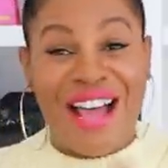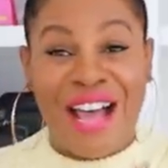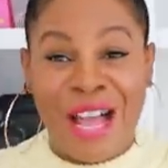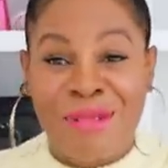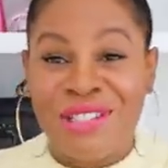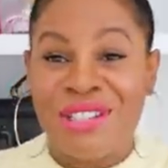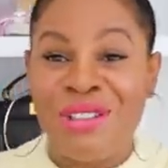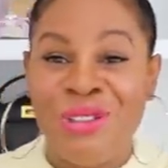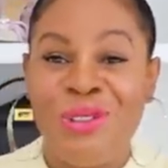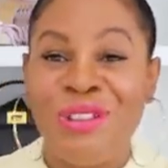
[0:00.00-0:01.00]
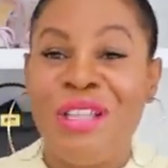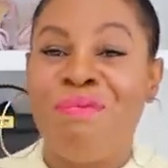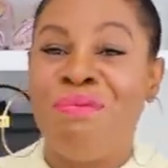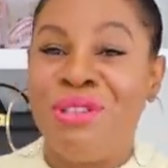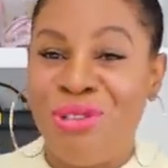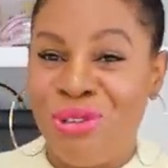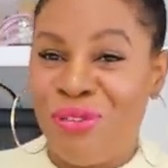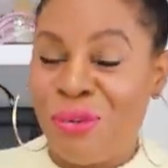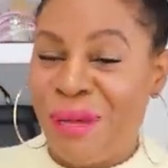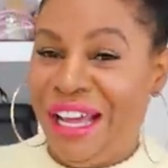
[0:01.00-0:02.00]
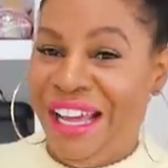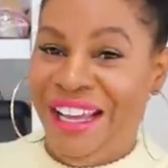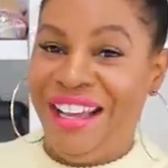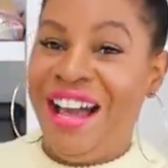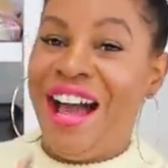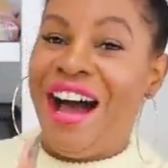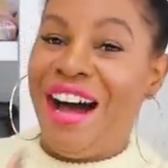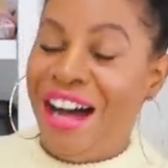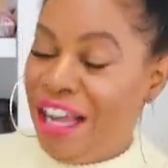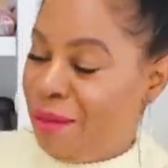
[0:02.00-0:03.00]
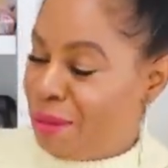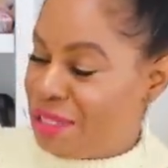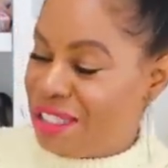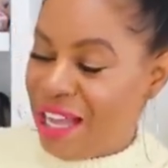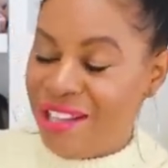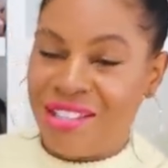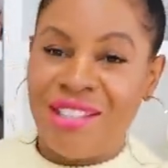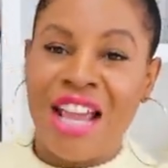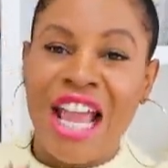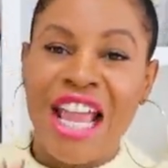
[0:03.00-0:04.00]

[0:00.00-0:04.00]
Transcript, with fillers: absolutely beautiful bag. I am obsessed.